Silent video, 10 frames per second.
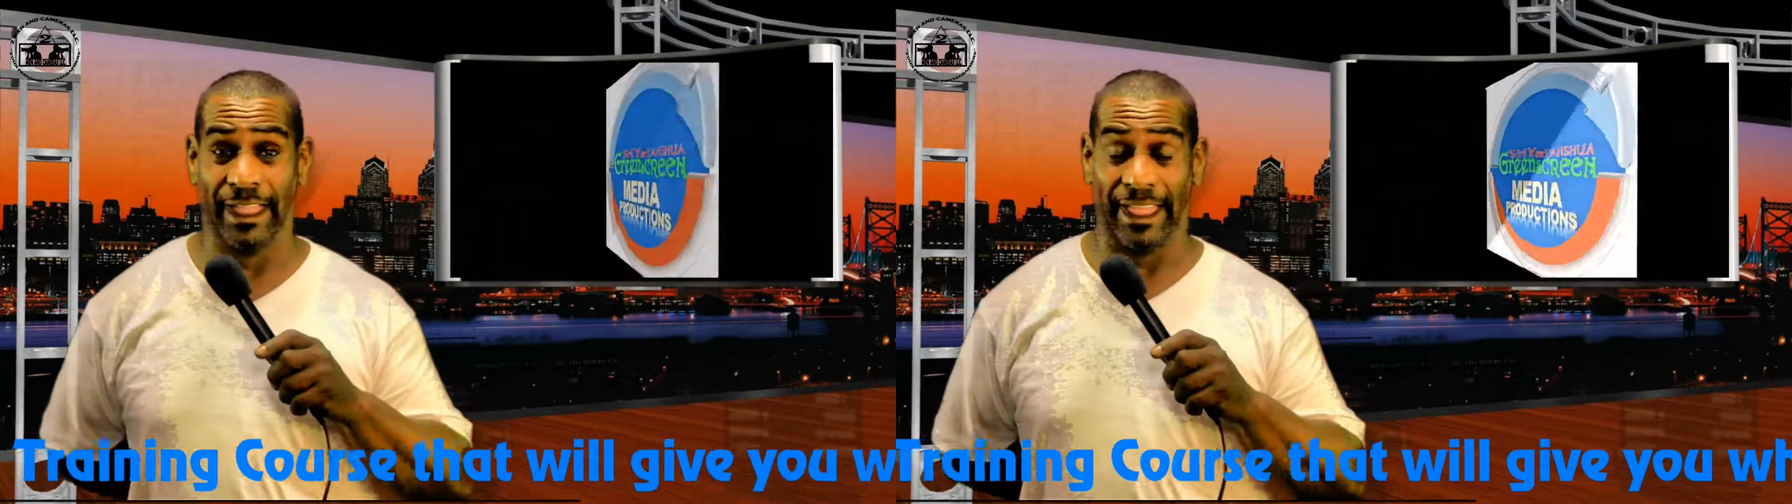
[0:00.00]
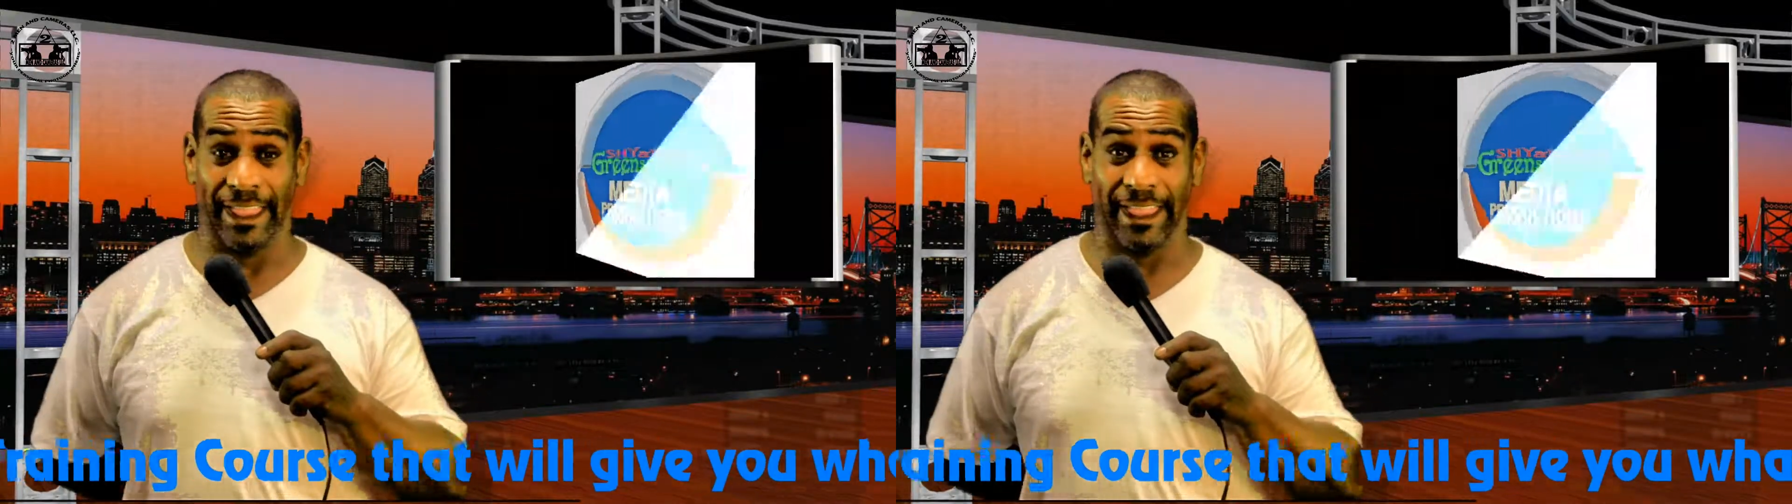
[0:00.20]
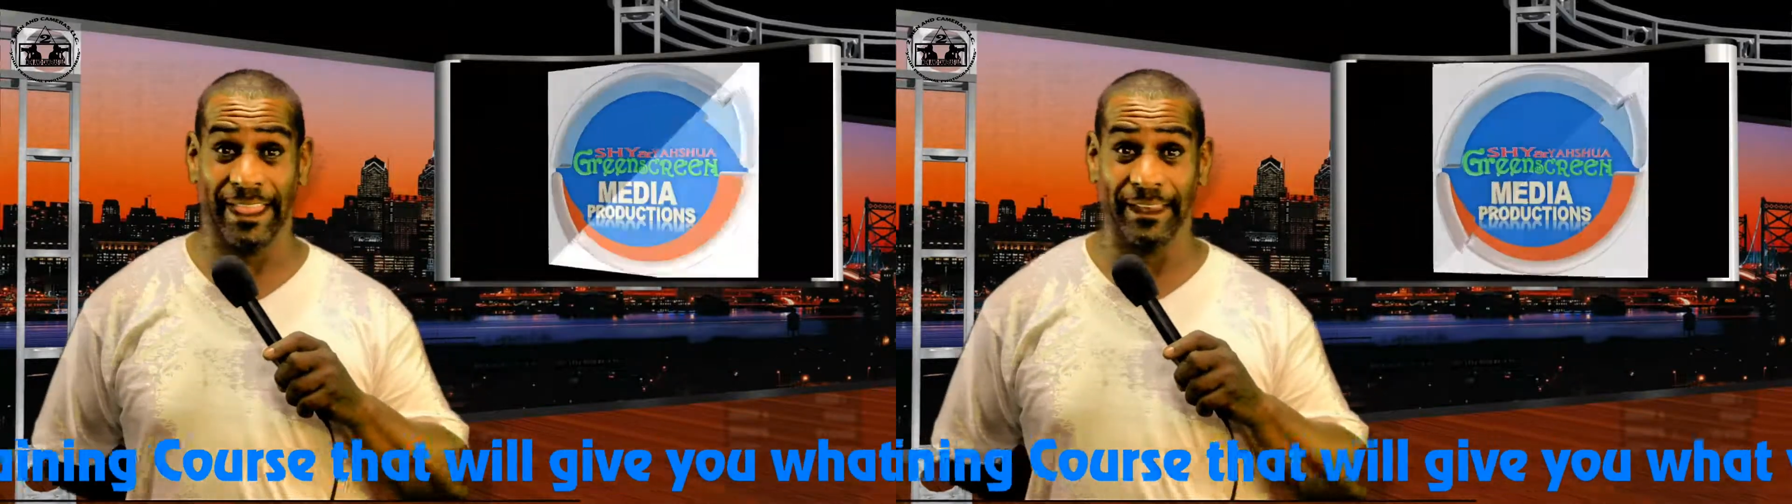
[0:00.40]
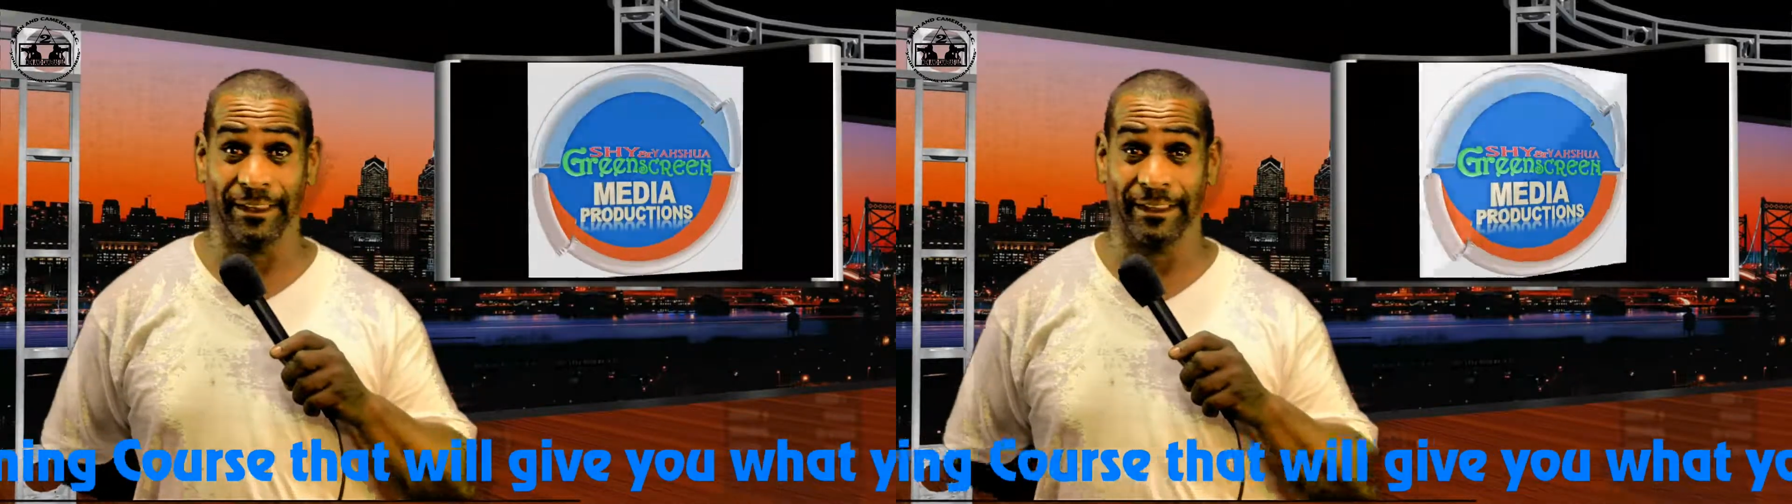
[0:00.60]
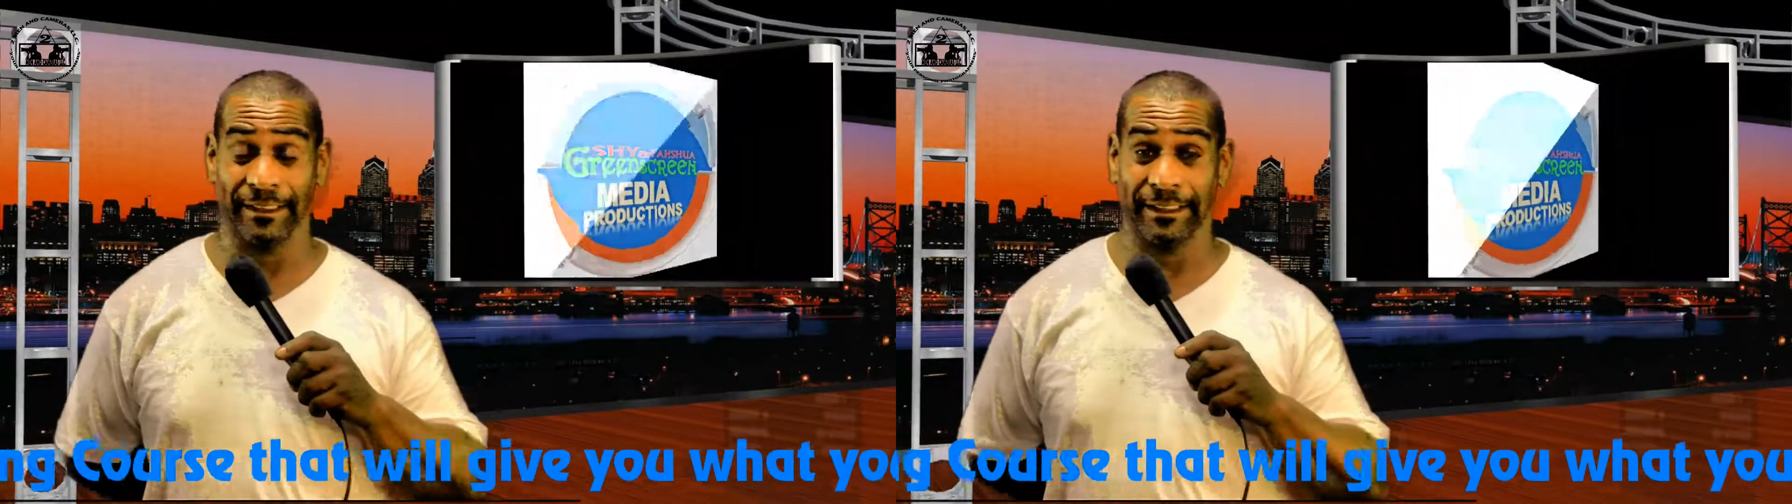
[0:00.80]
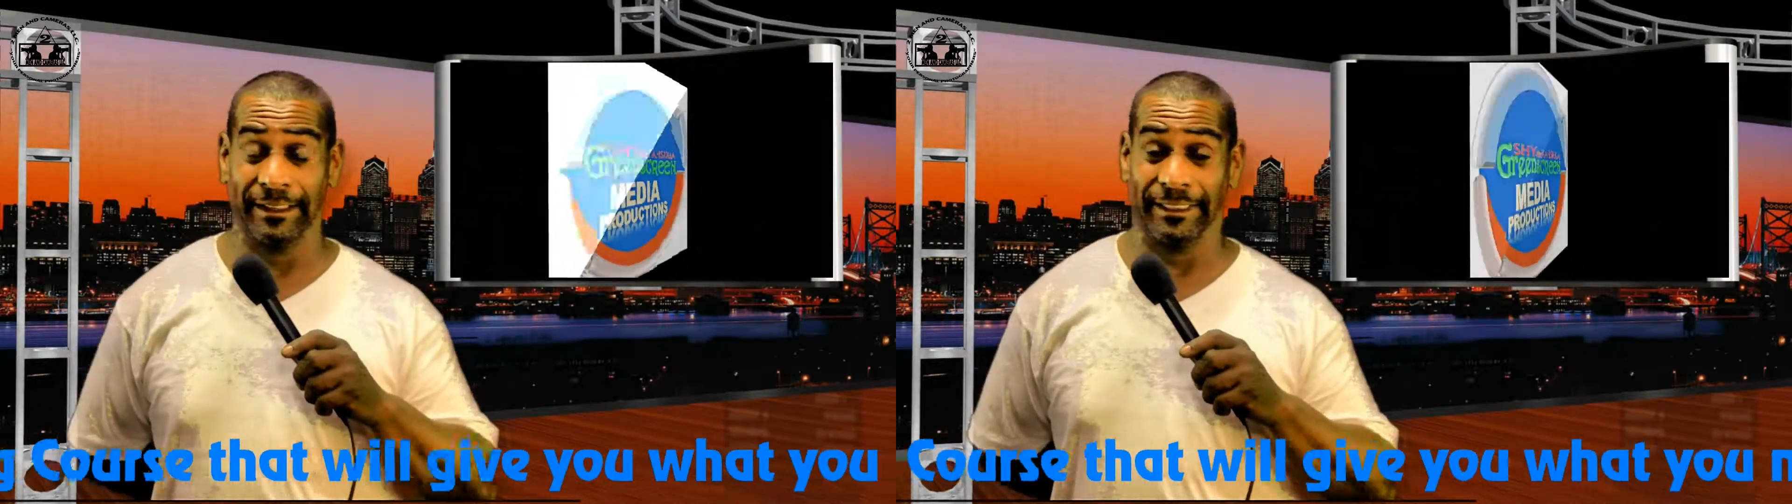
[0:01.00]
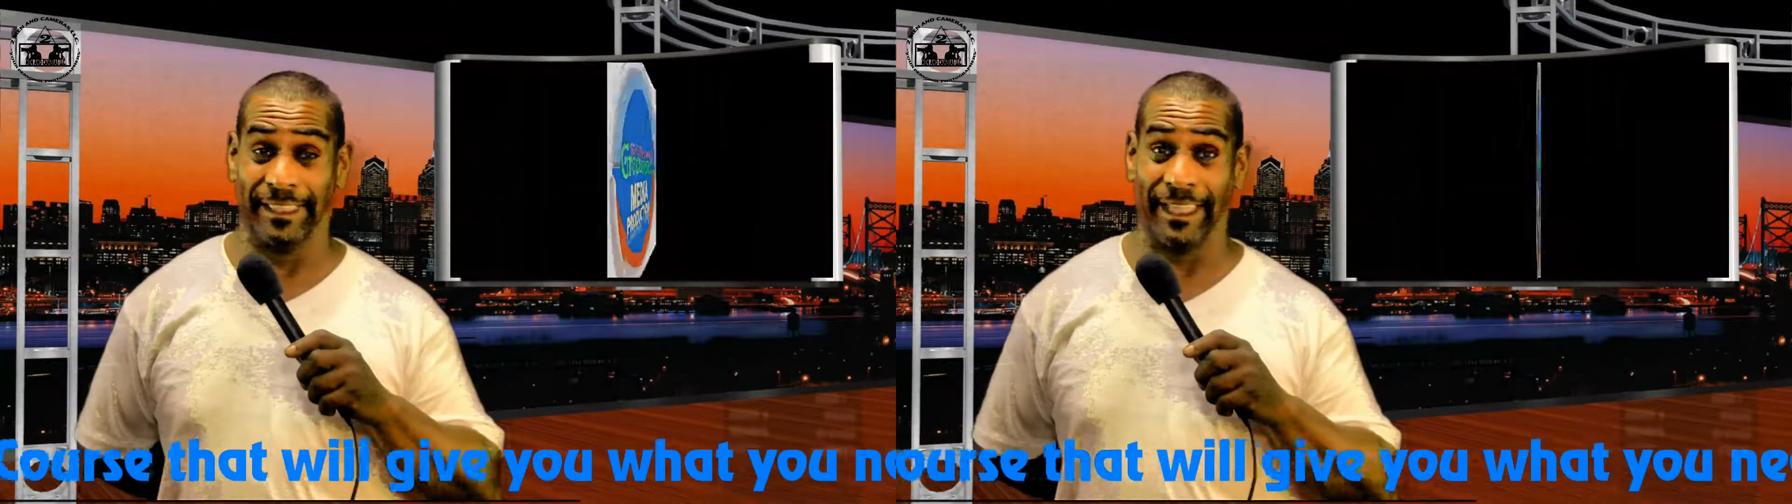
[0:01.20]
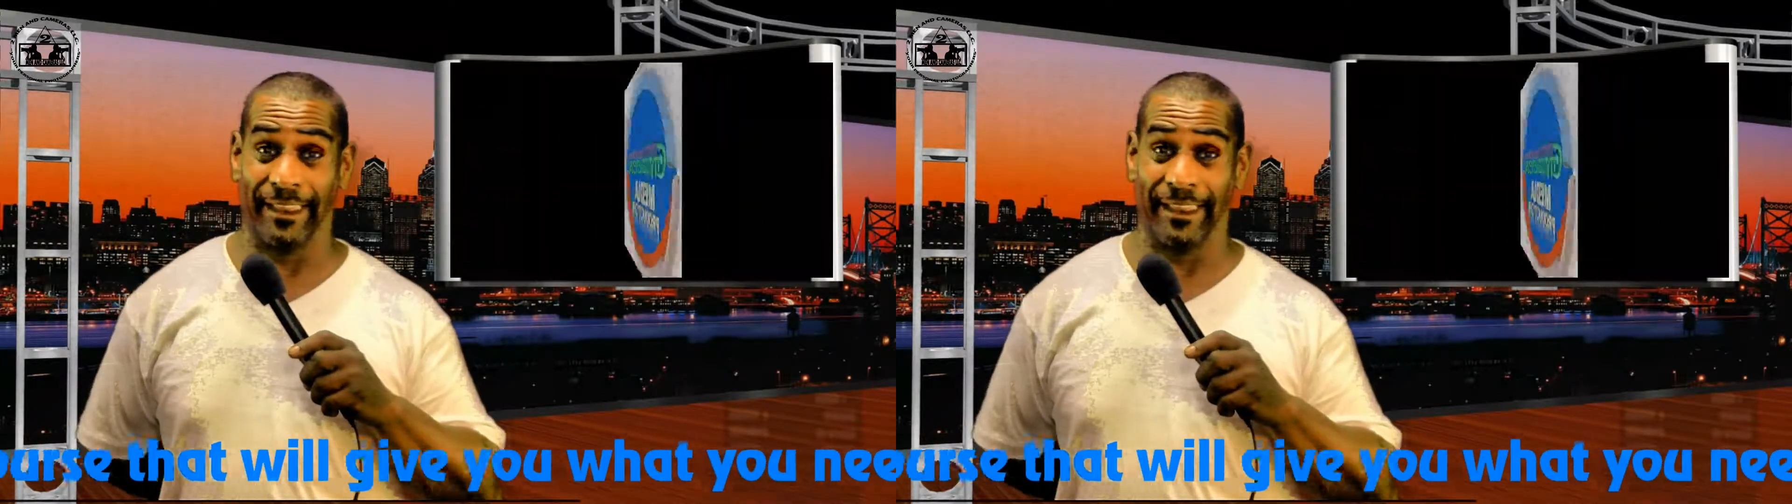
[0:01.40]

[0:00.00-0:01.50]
And they